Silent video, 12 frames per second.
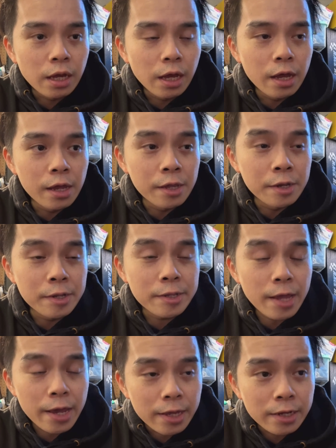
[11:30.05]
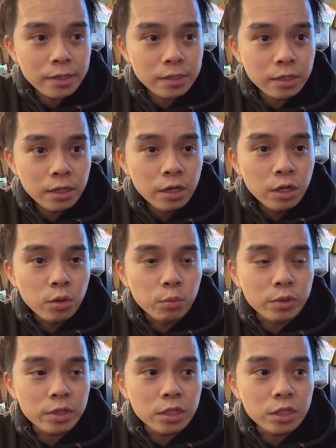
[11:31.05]
And then
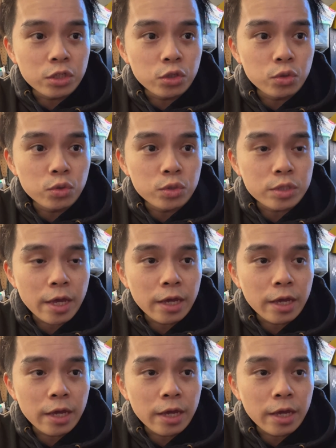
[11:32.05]
we used